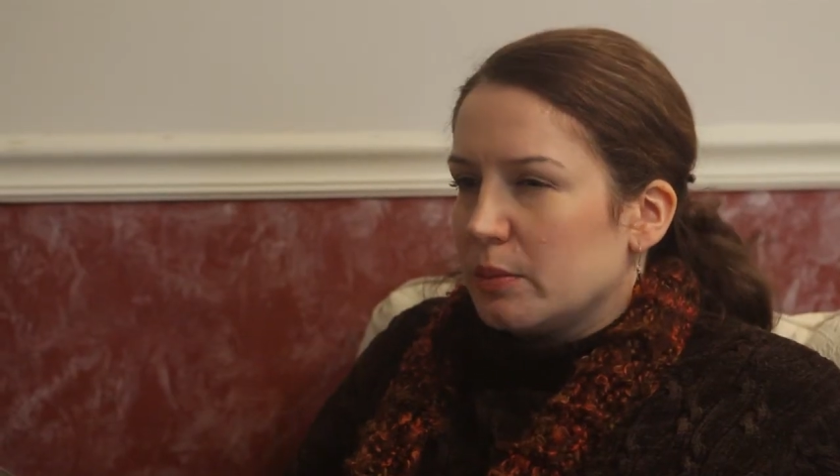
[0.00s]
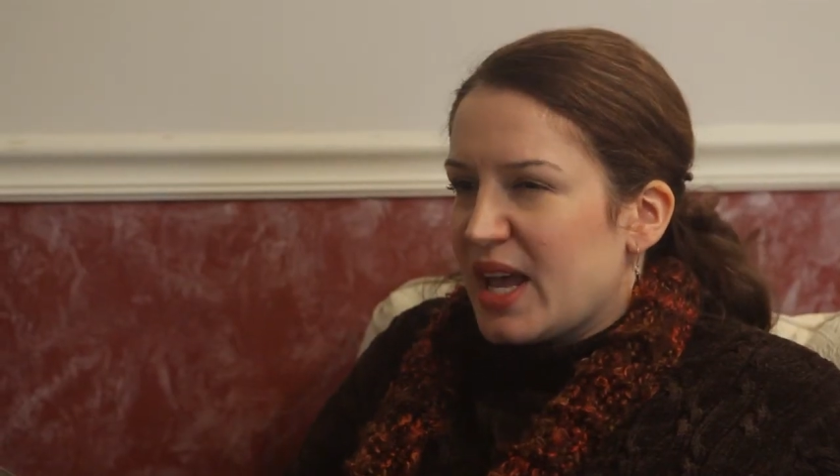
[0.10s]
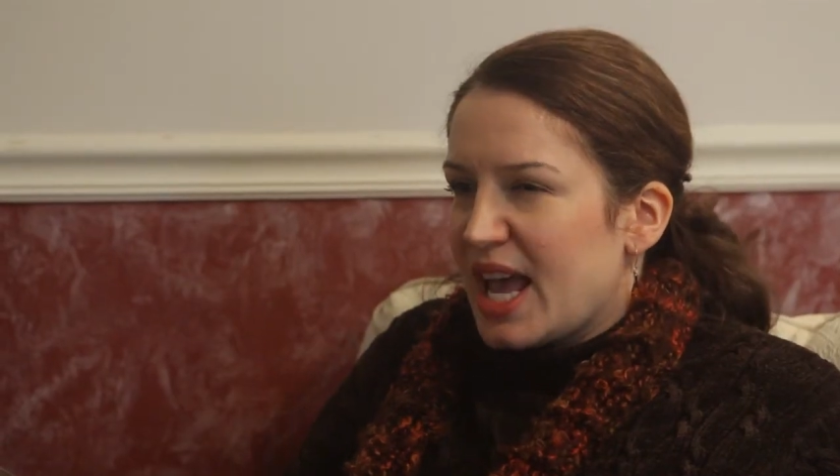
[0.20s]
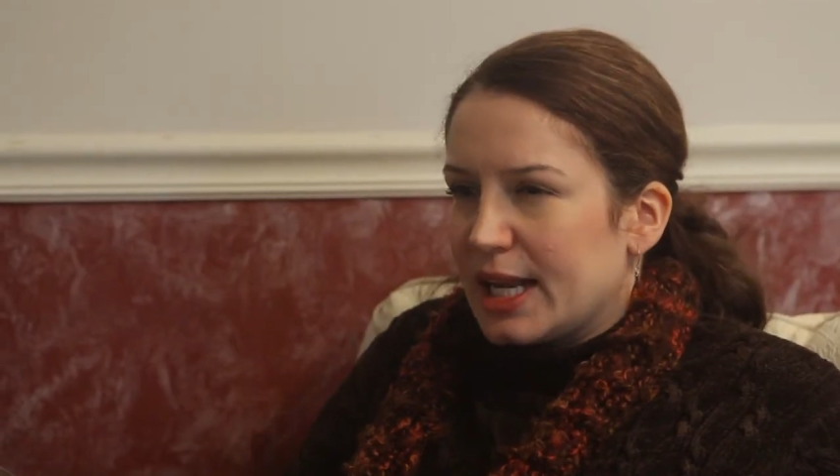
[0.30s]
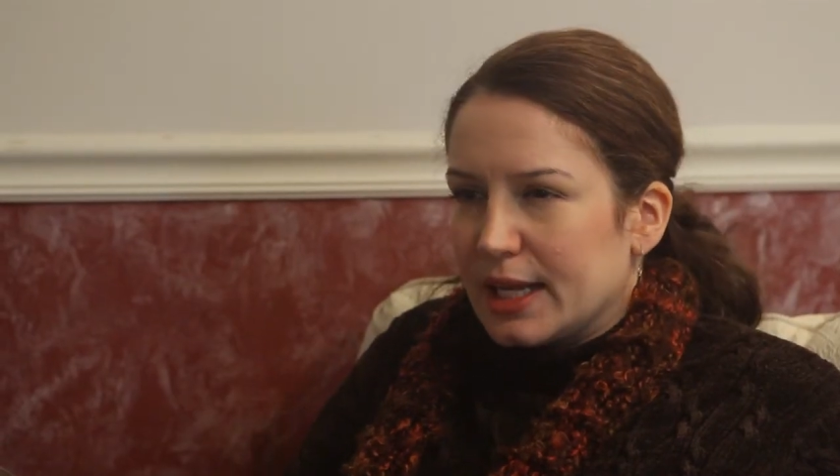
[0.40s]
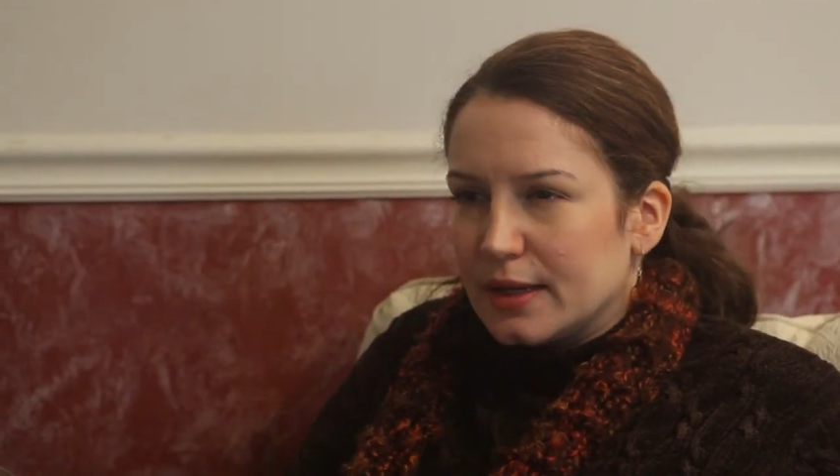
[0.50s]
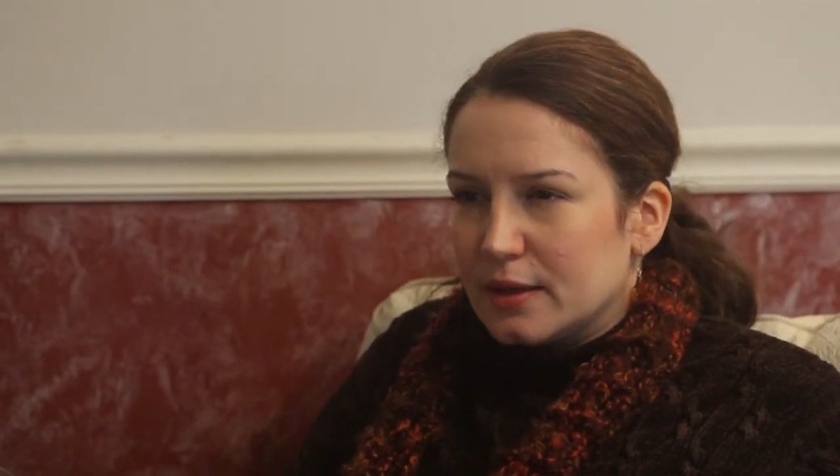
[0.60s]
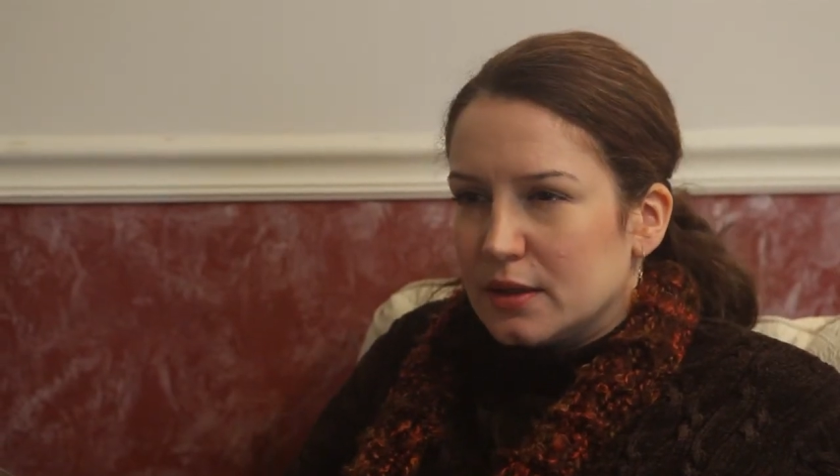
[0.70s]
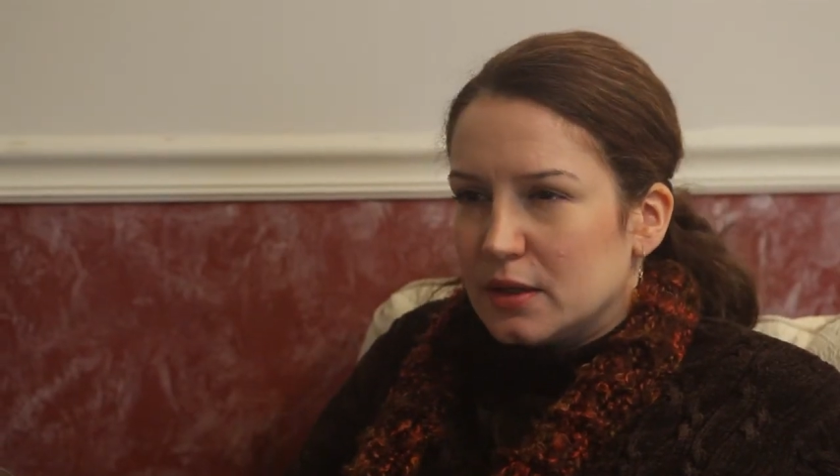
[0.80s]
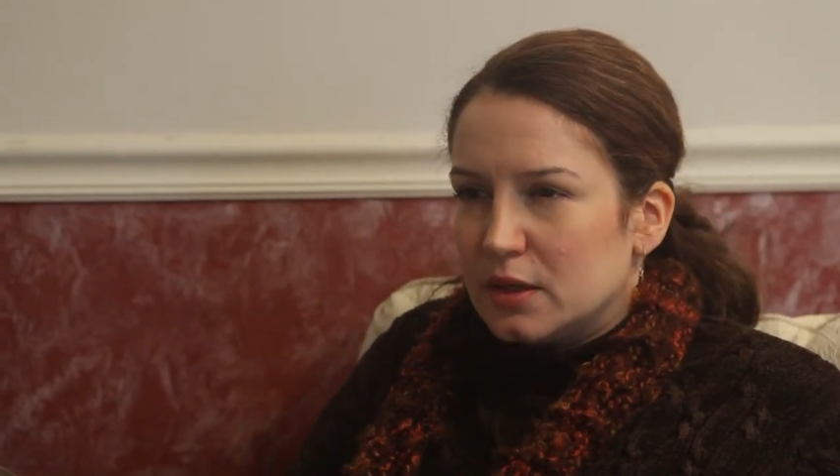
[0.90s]
Penny.
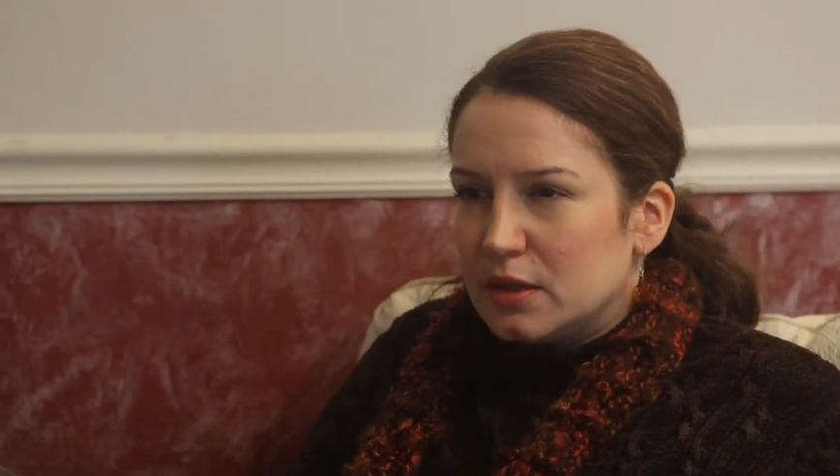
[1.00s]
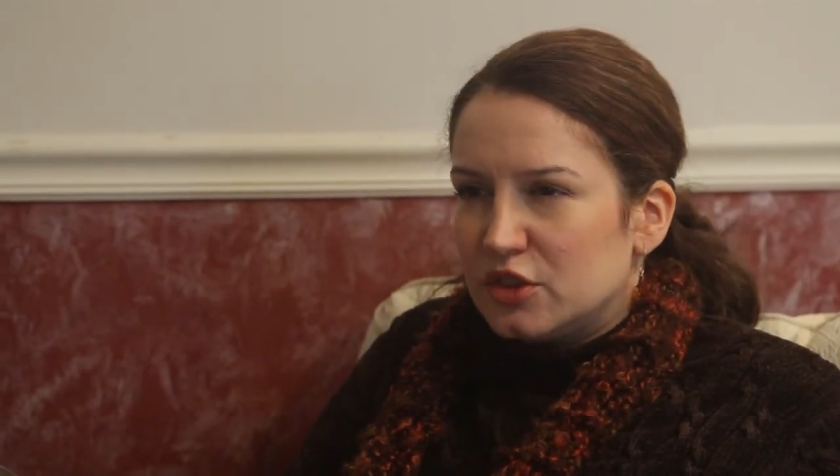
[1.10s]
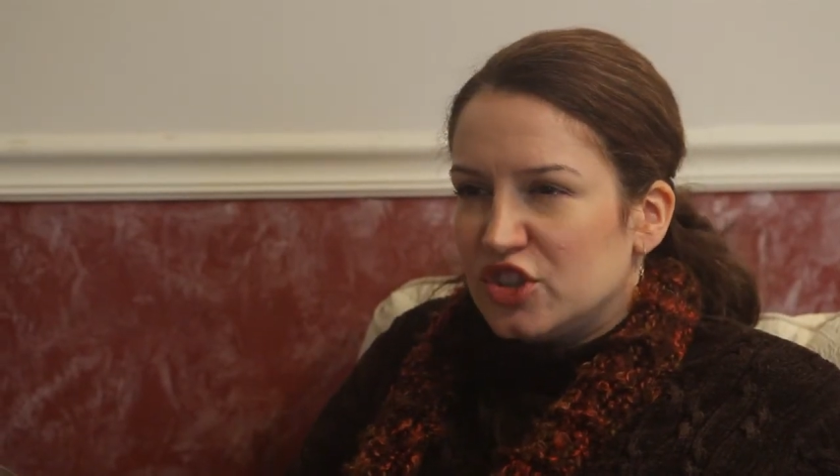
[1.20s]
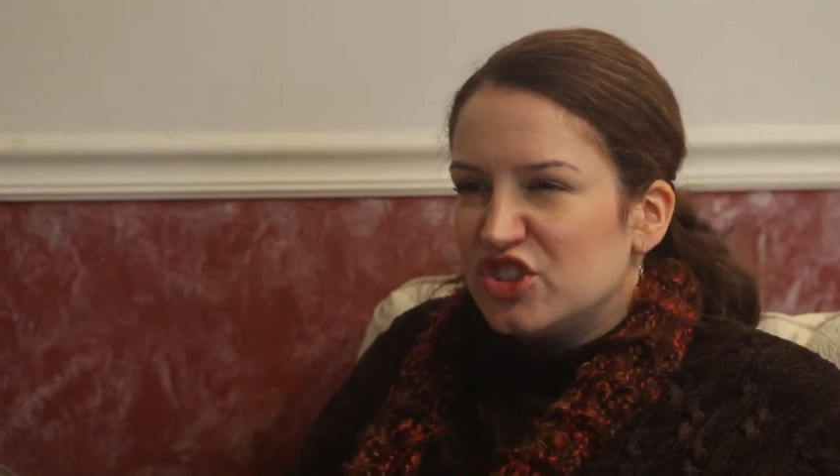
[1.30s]
She's